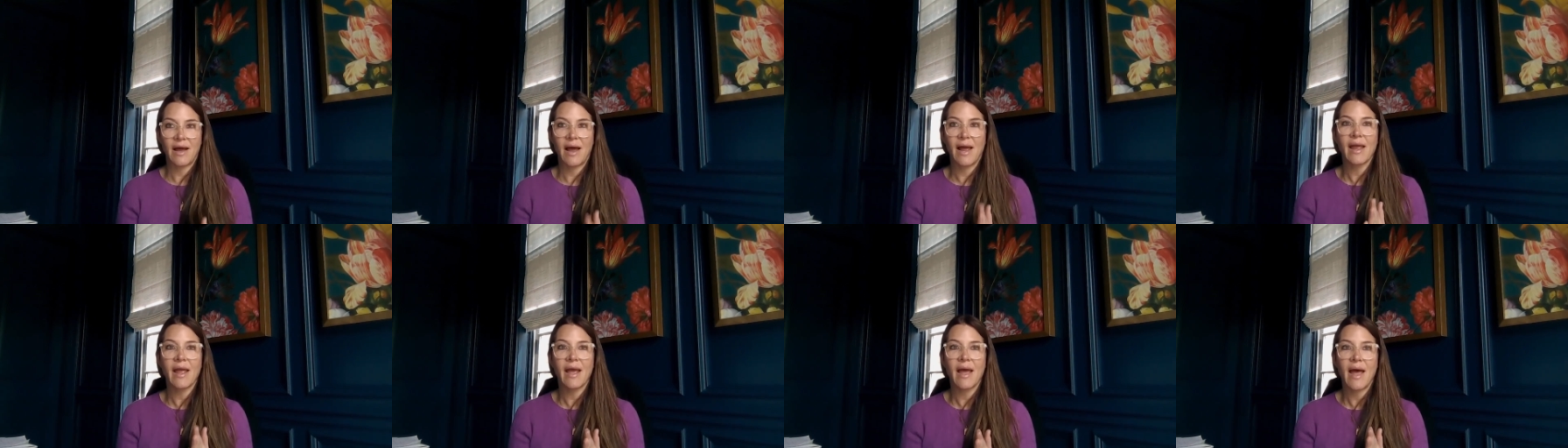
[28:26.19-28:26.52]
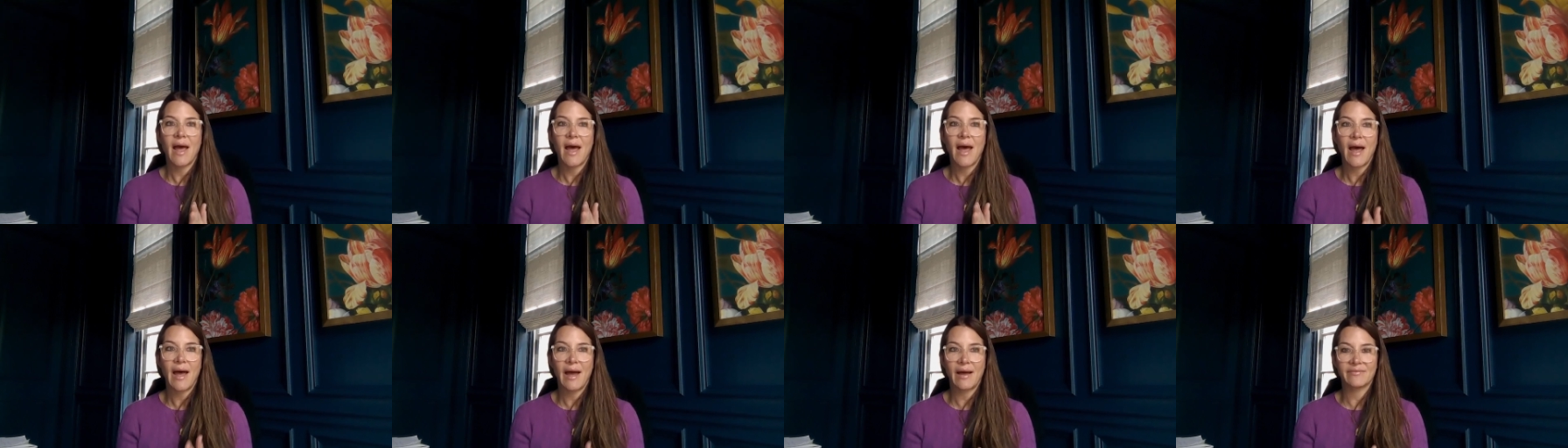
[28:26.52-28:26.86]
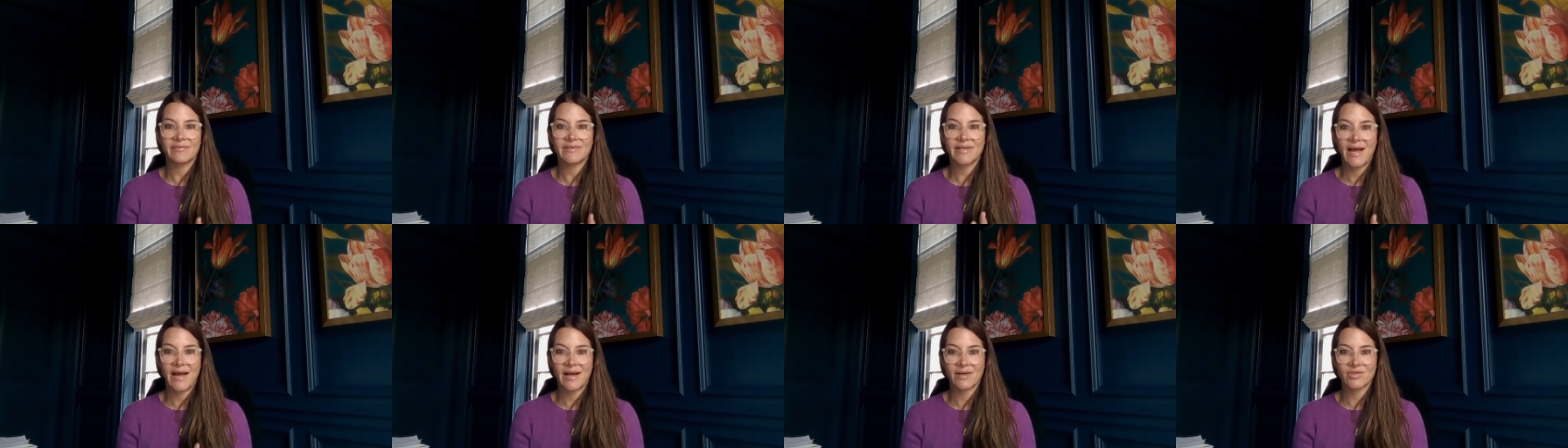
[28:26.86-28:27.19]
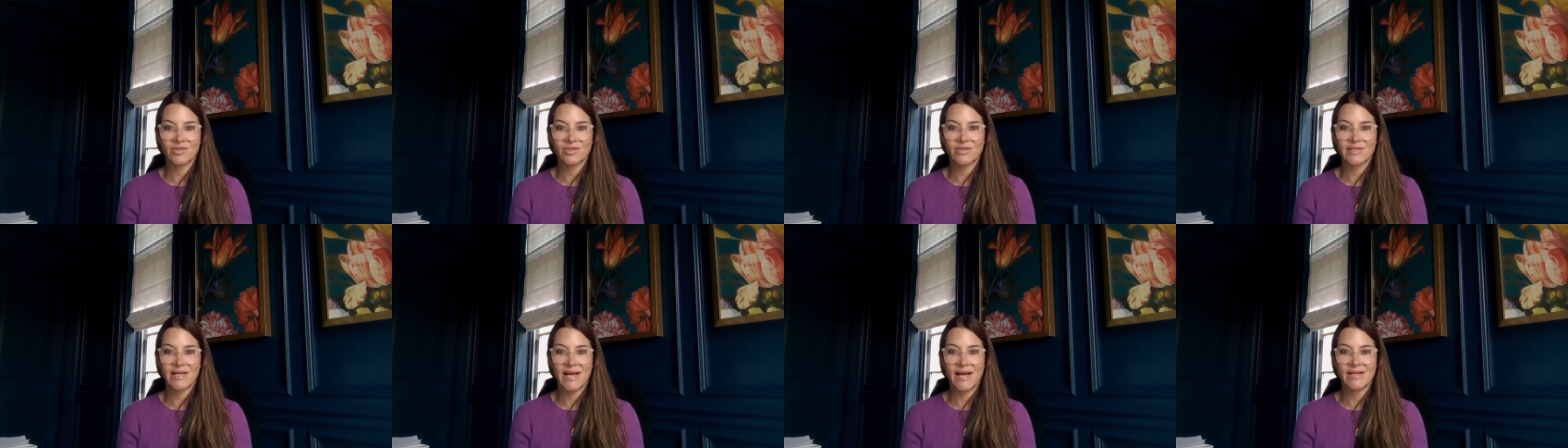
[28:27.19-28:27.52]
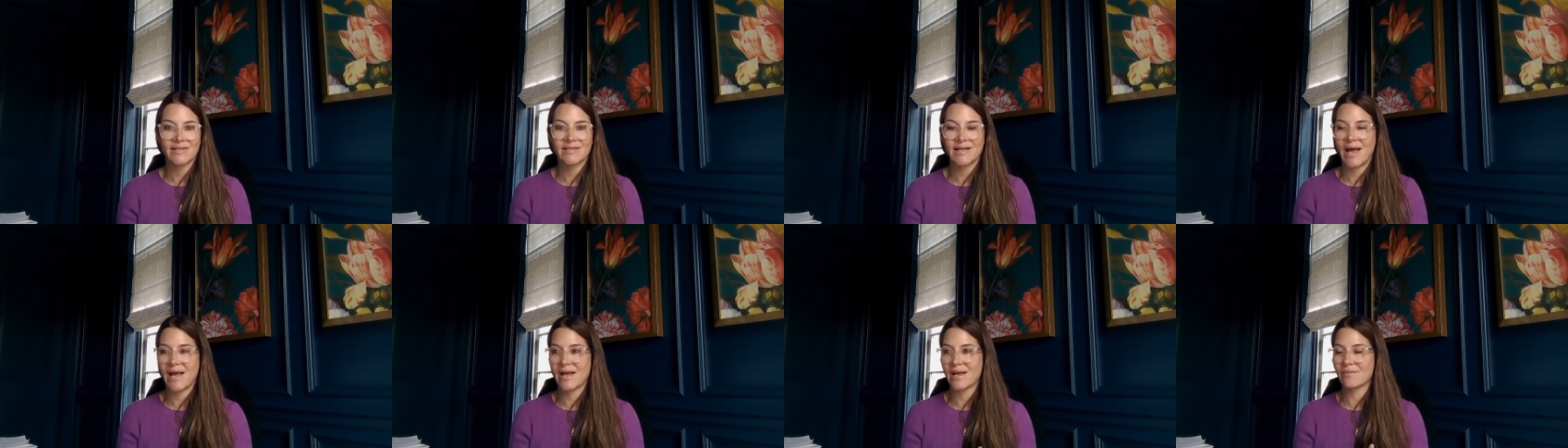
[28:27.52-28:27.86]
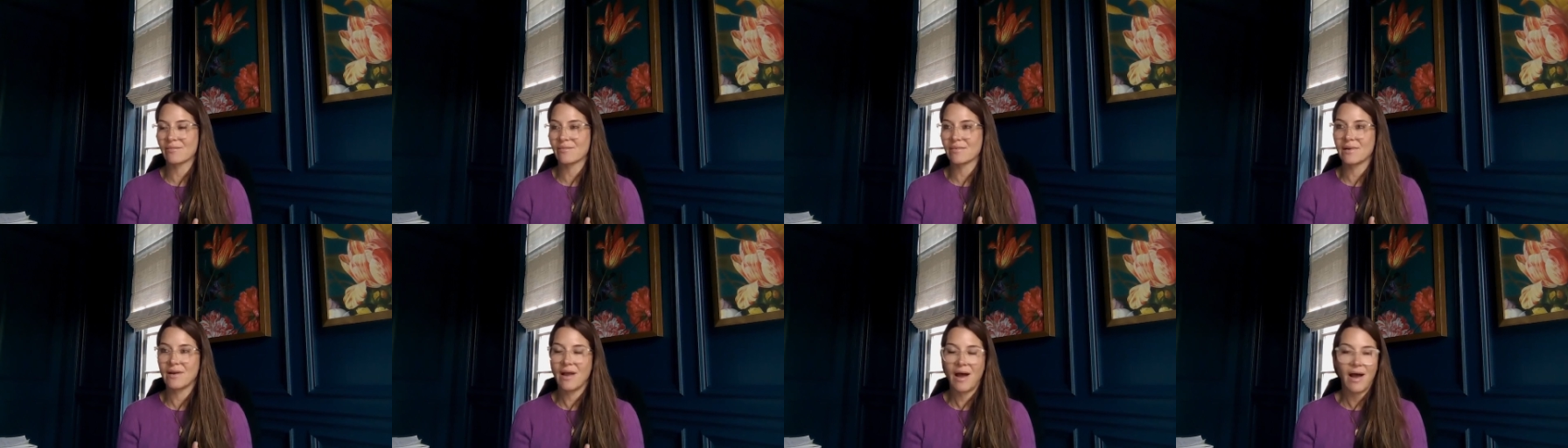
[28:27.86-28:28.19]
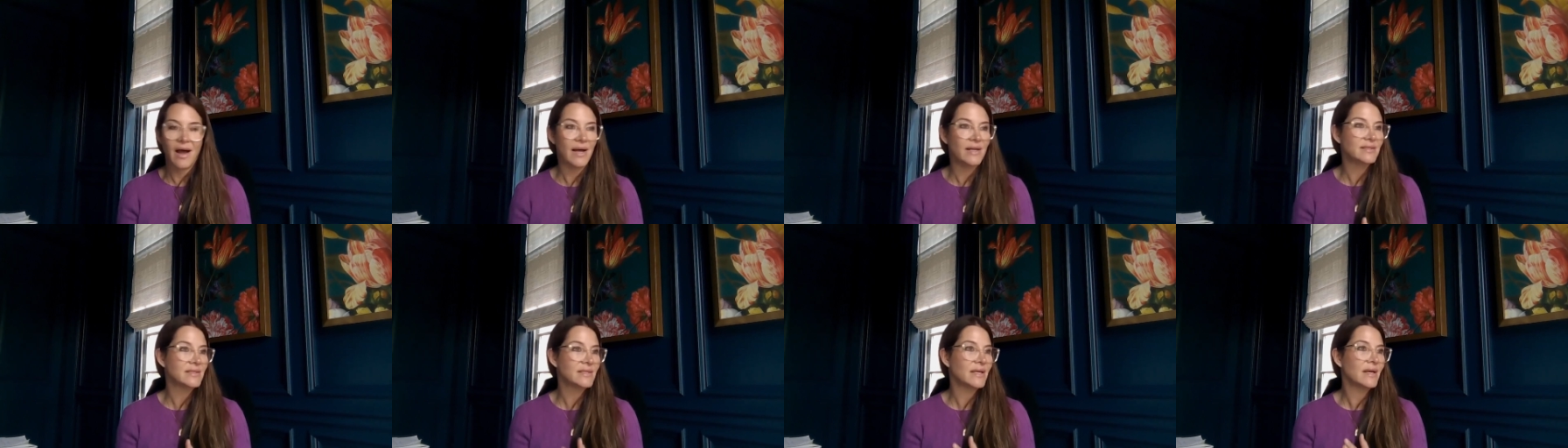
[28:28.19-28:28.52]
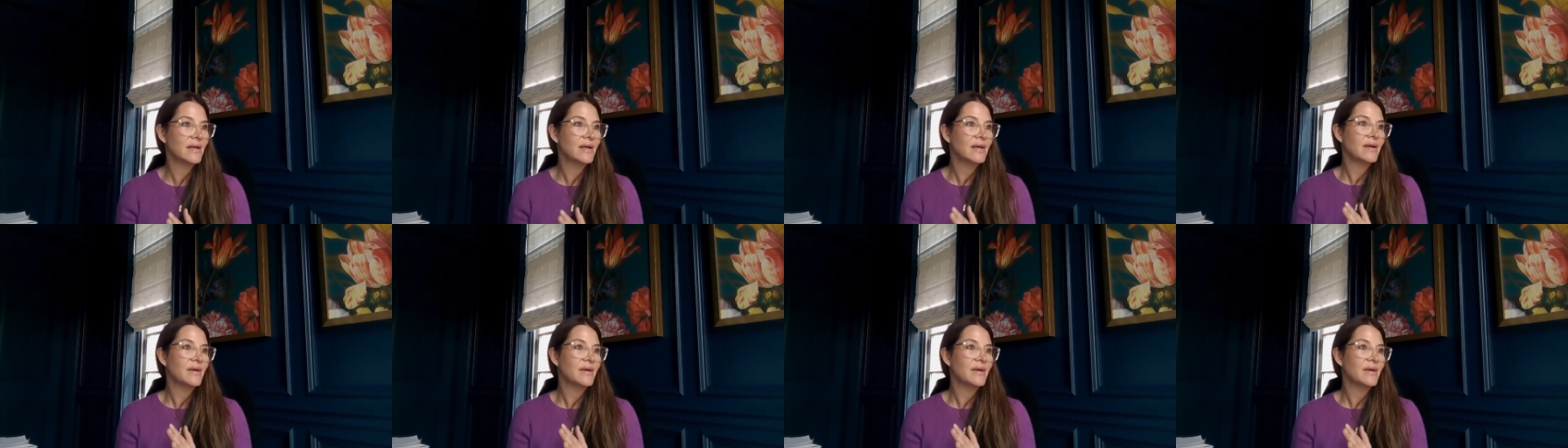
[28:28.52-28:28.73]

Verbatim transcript: I have to exercise. I am not